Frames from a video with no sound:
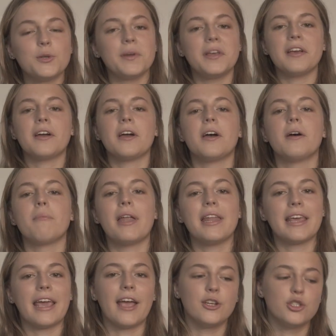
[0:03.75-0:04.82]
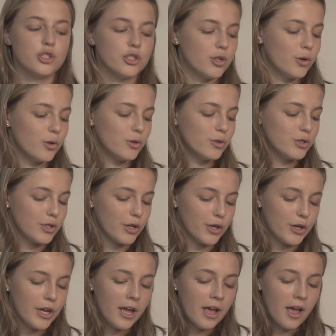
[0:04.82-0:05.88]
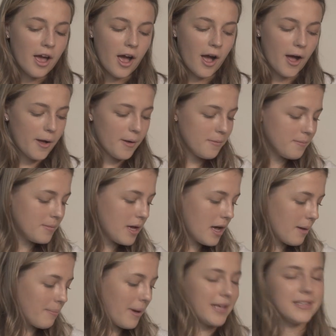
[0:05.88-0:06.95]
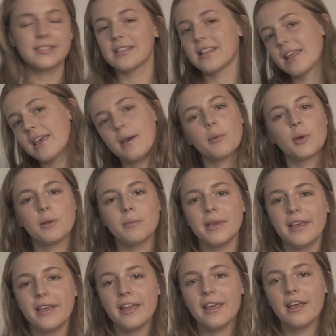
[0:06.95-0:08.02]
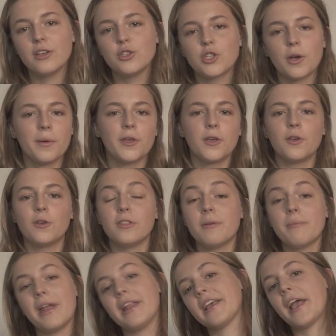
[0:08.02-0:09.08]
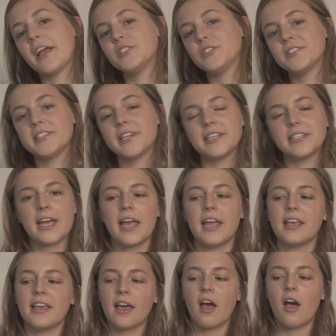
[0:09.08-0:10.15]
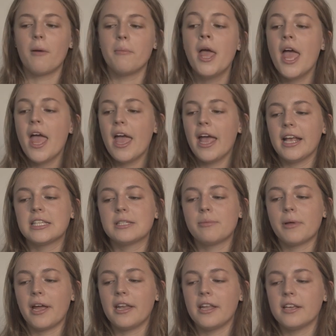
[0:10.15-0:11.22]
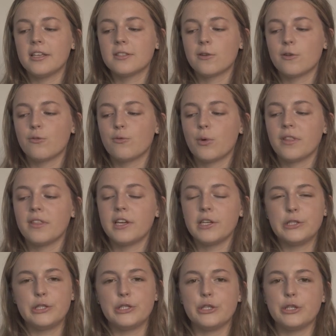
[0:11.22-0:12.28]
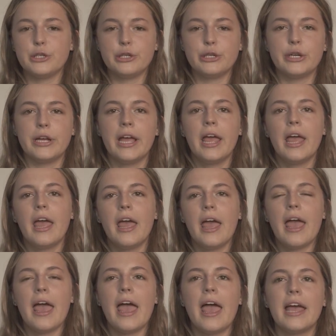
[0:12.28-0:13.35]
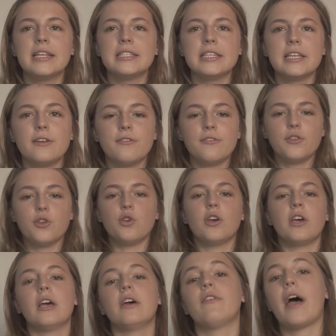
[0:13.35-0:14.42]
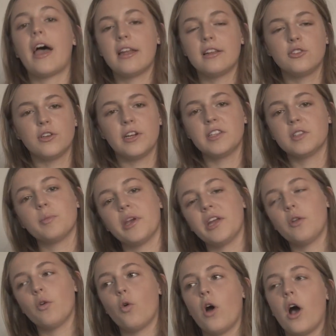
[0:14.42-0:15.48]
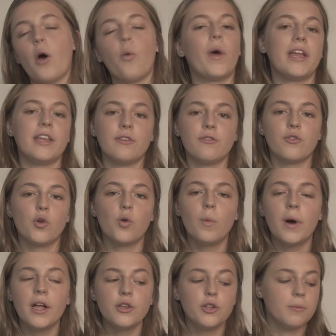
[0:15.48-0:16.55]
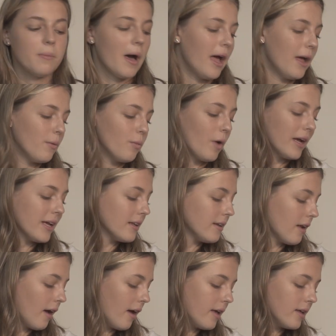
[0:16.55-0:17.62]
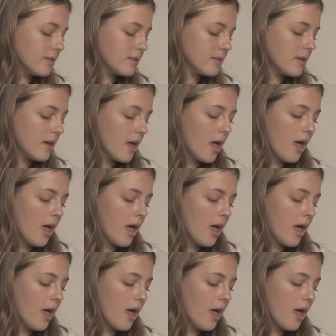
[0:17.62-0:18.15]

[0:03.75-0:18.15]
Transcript: doing a medication haul, so basically I'm going to be showing you the medications I take, explaining sort of what they do, and if you have had a transplant or are waiting for one, you might recognise